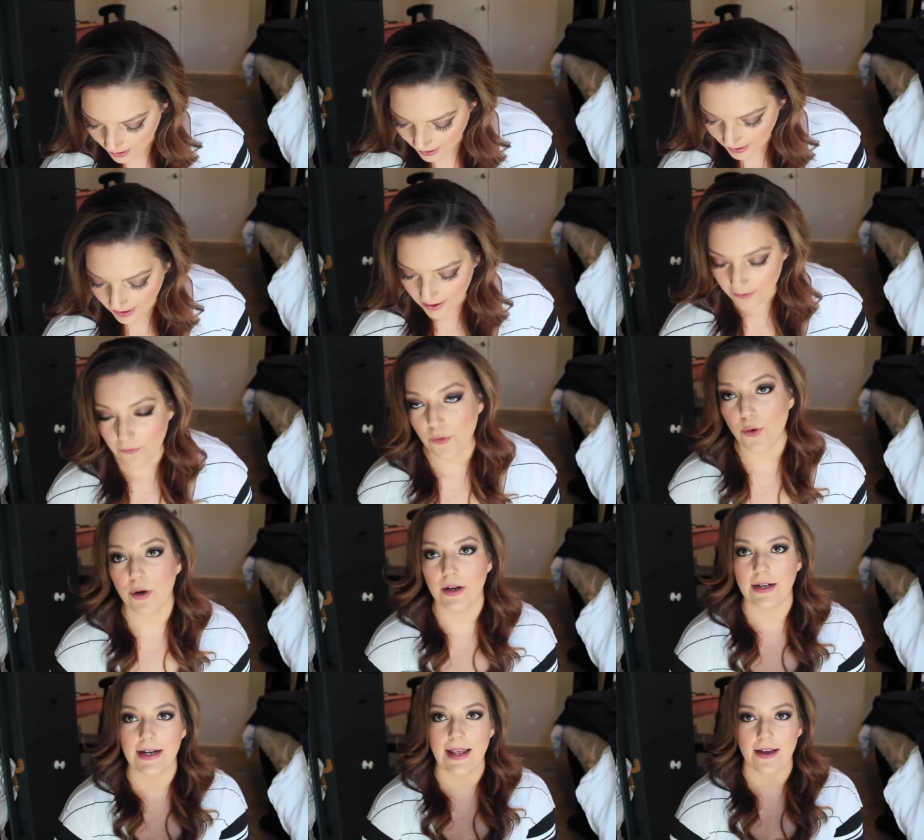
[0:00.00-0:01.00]
And
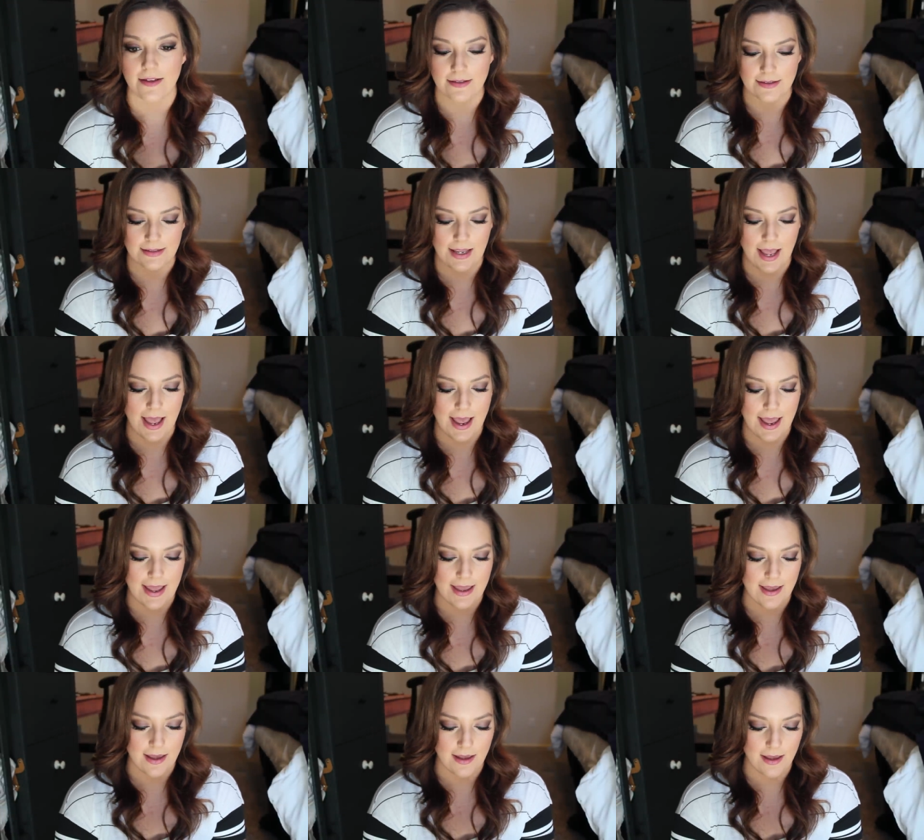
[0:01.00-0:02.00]
for nails,
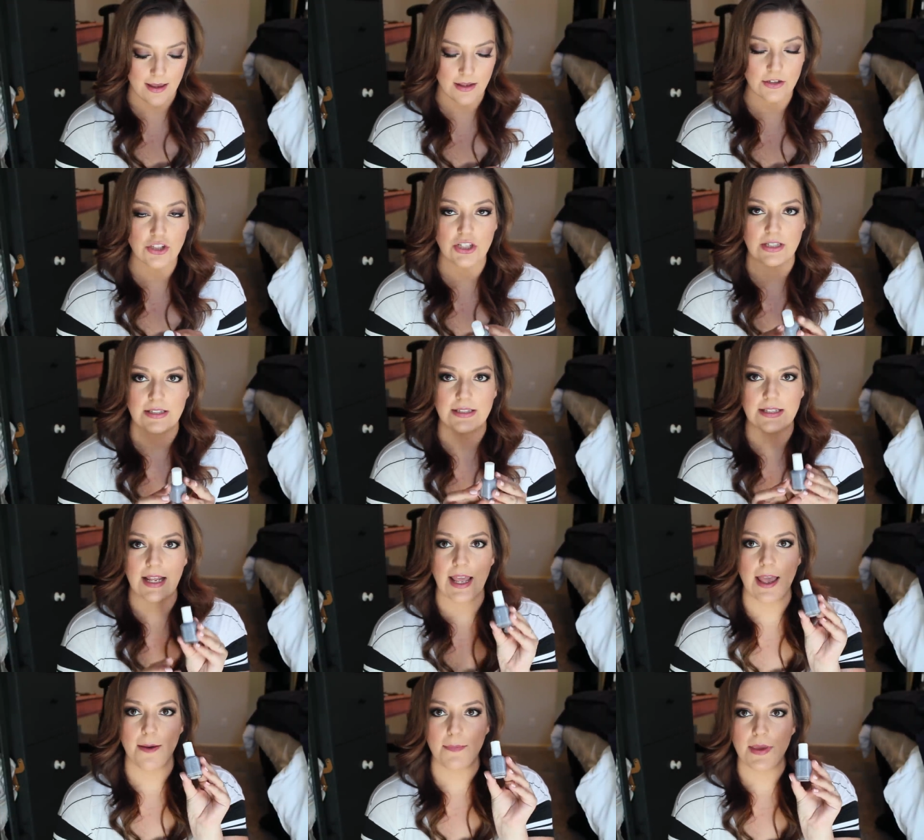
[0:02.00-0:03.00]
I just
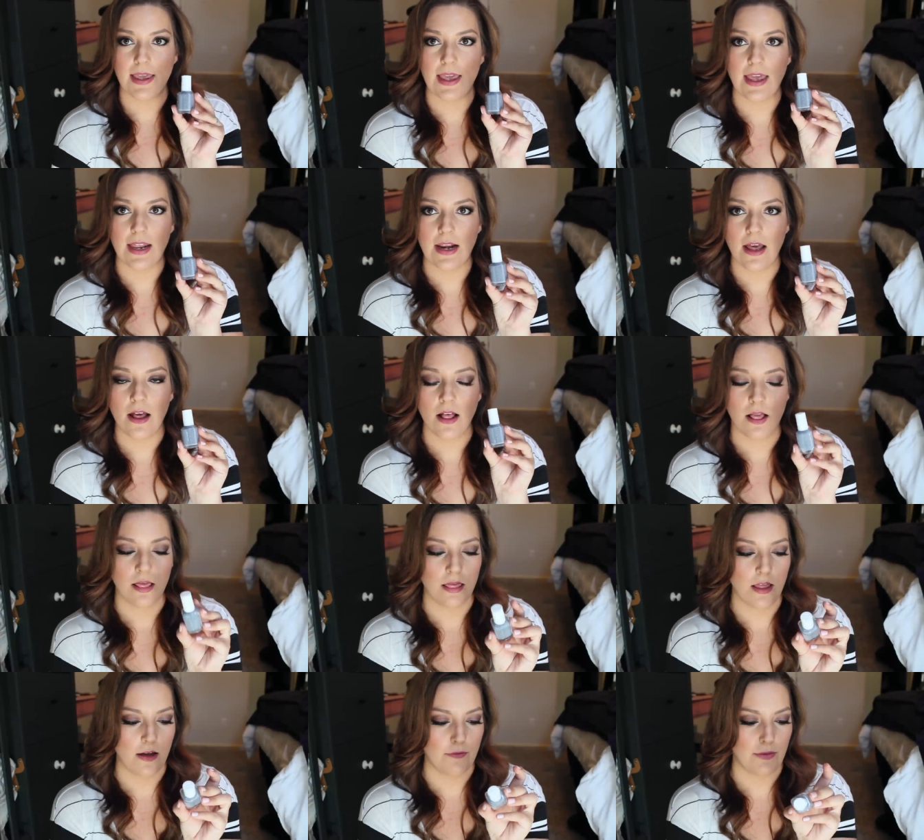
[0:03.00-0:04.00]
am in
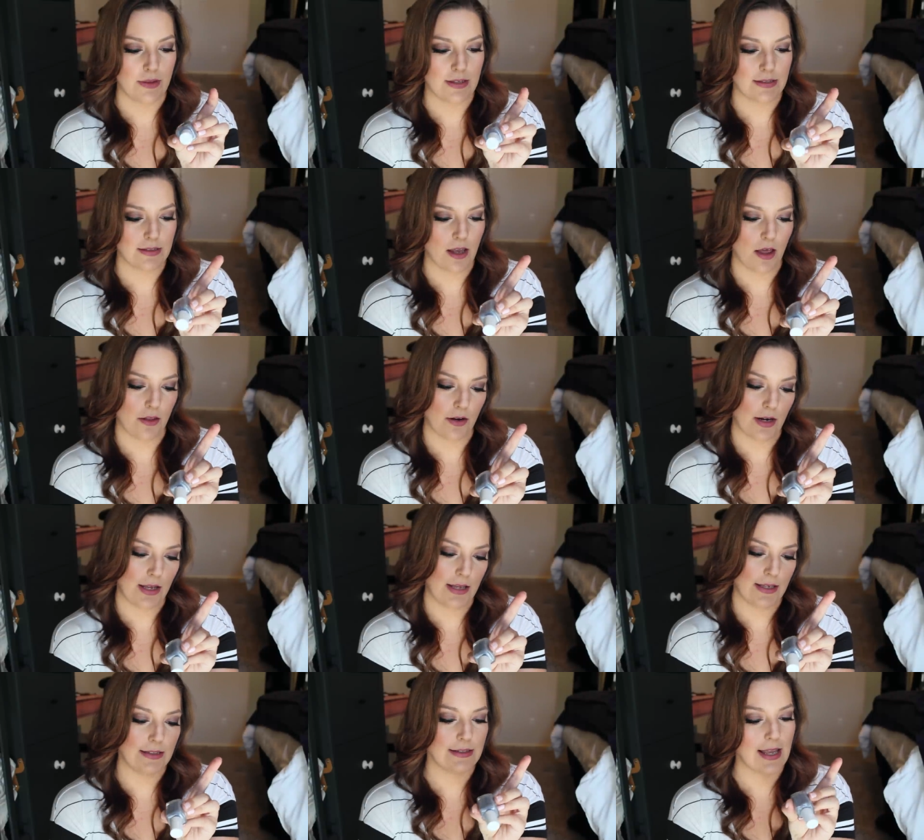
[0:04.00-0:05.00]
love with this color. It
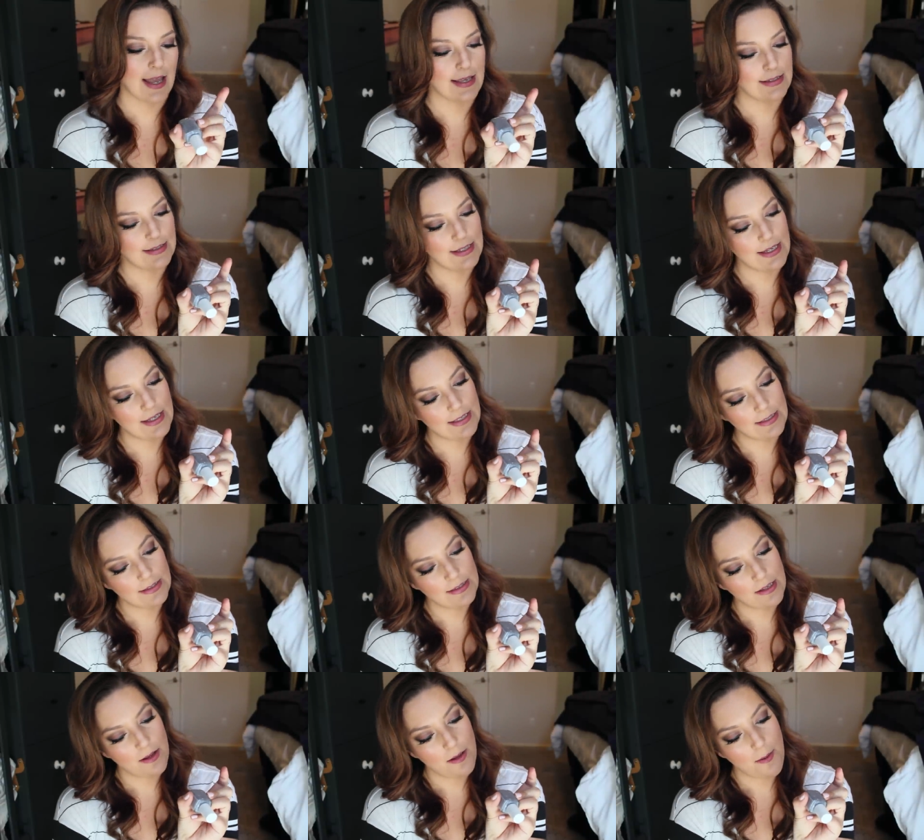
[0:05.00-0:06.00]
is
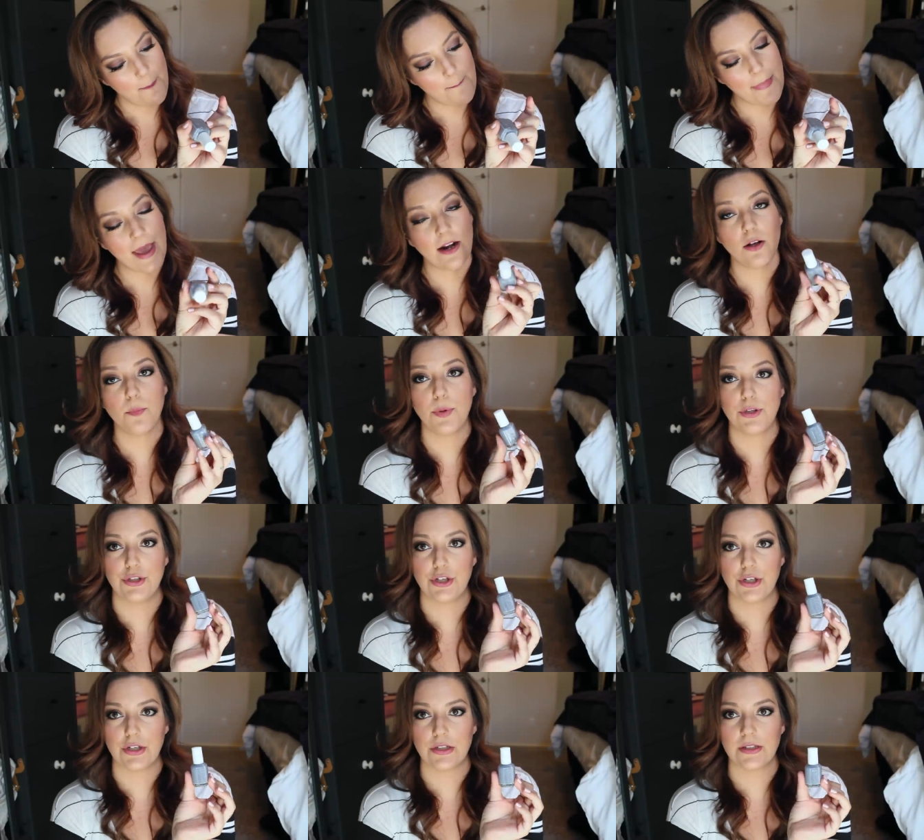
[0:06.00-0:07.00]
Essie's Petal
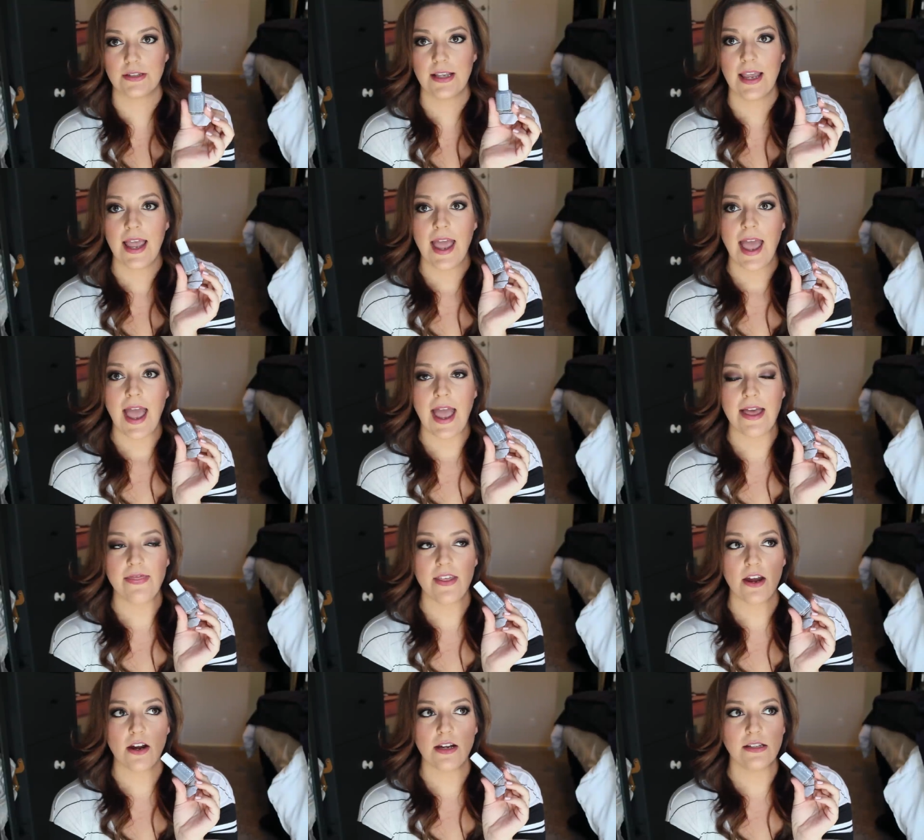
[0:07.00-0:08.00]
Pushers. And
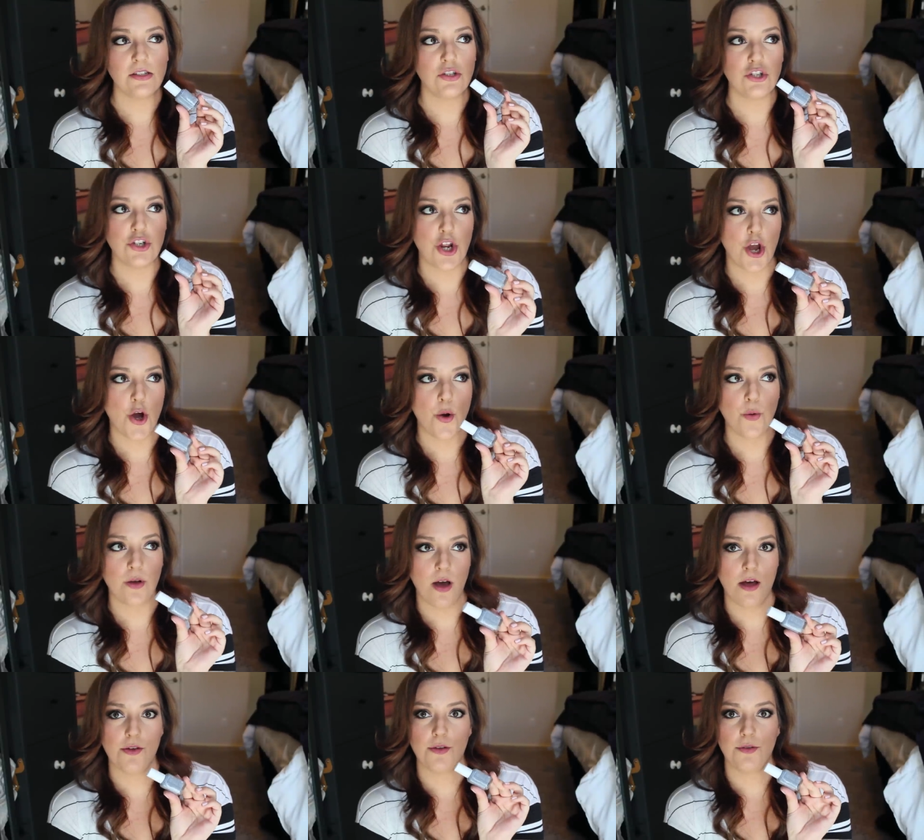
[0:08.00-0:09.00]
there is no
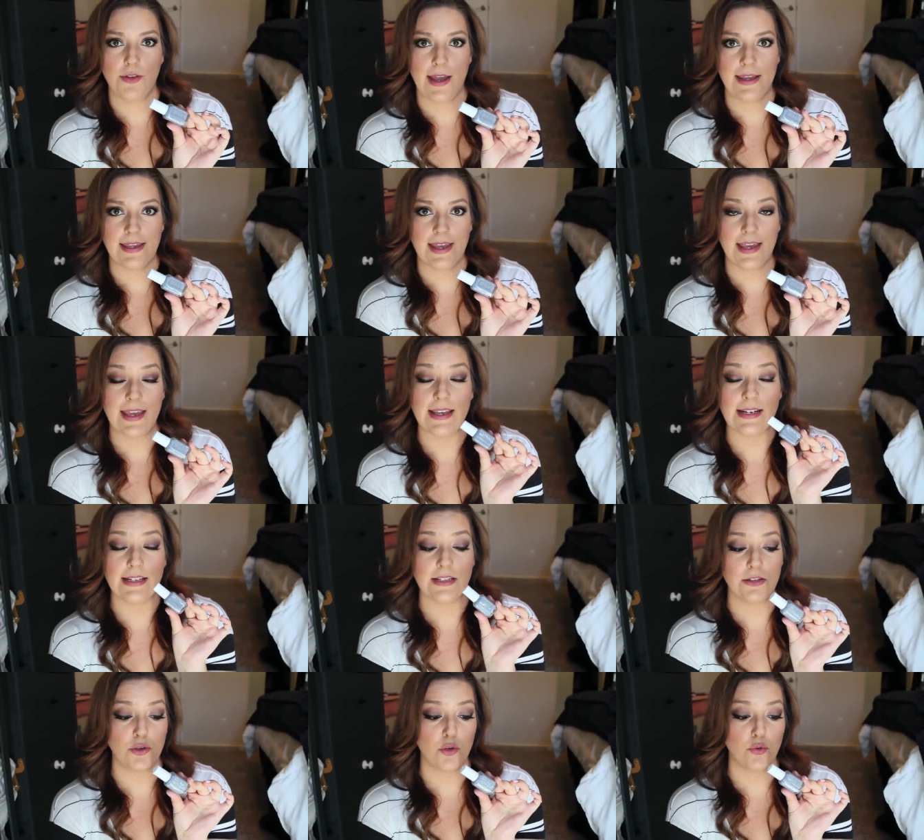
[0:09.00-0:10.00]
color like it. It
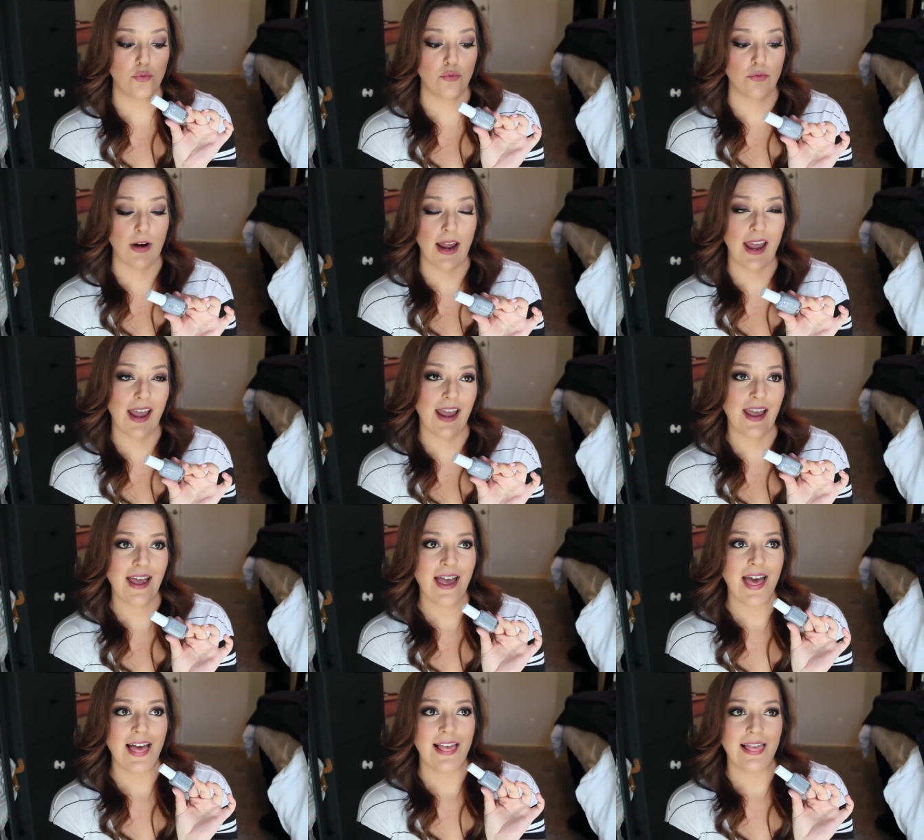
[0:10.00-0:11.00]
is a gray
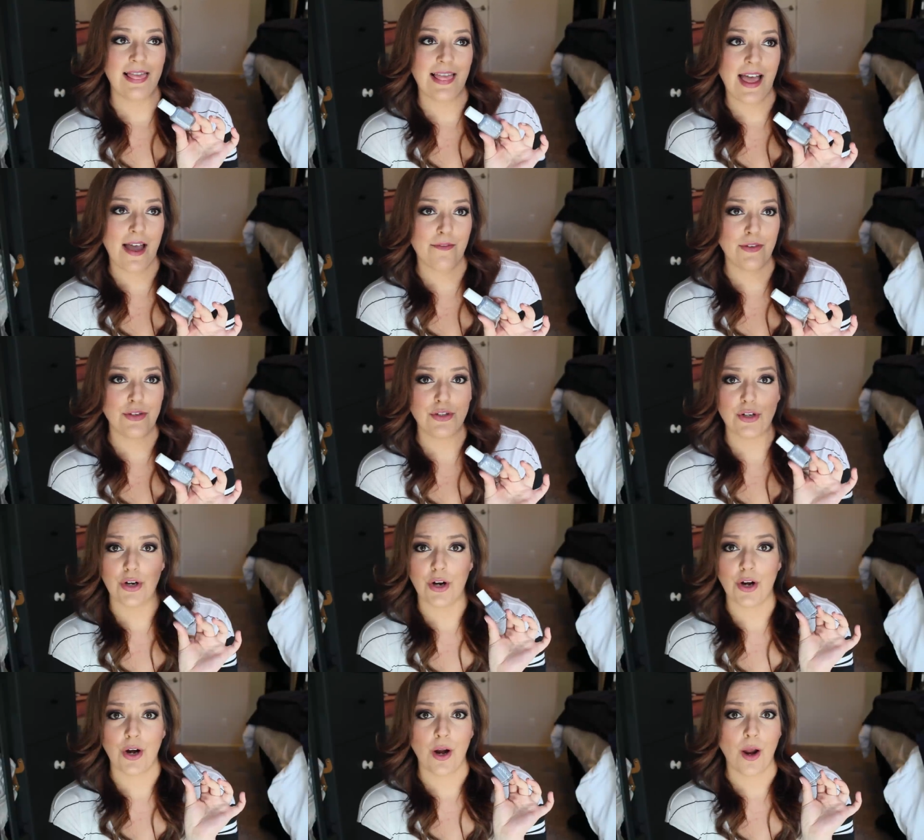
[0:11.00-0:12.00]

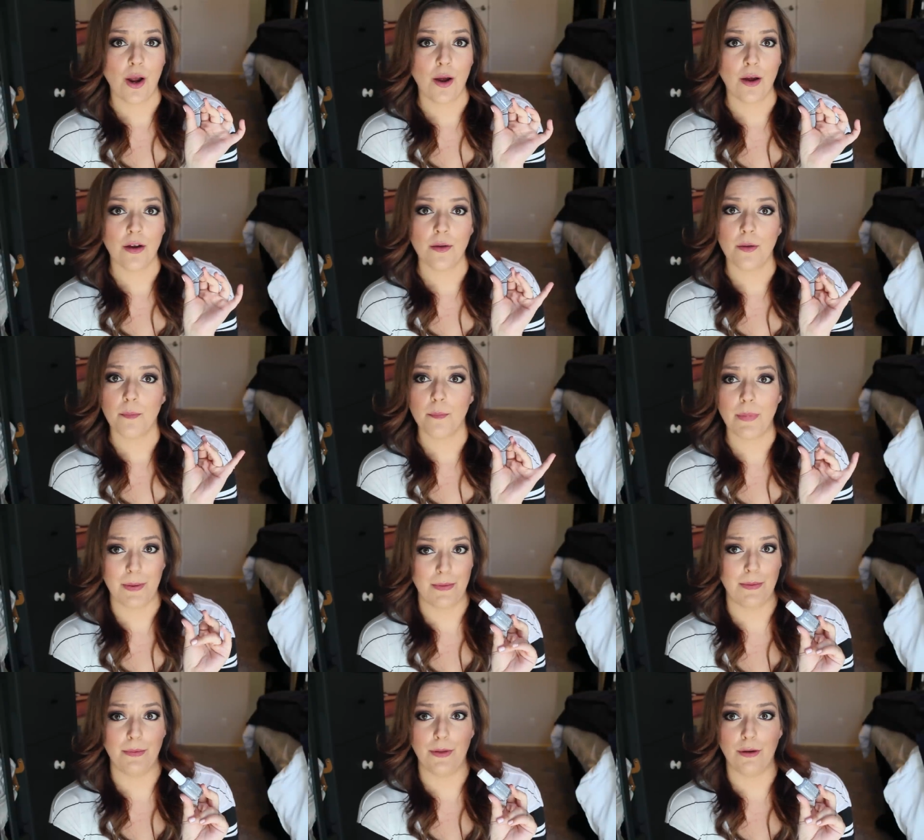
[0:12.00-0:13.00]
lavender
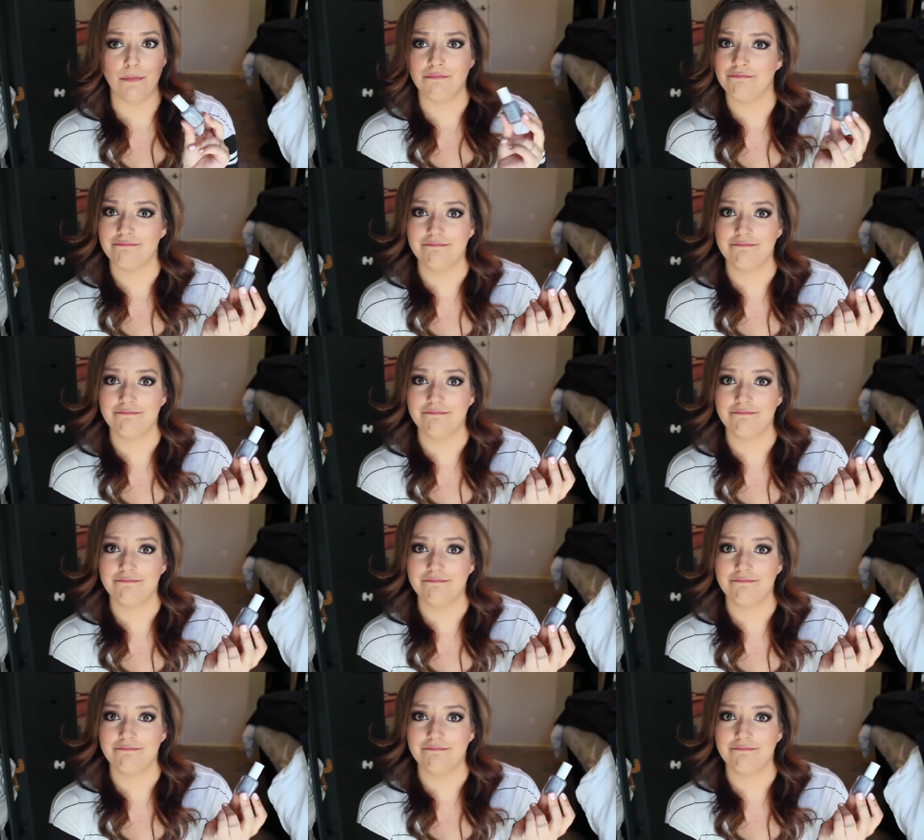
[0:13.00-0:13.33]
baby blue.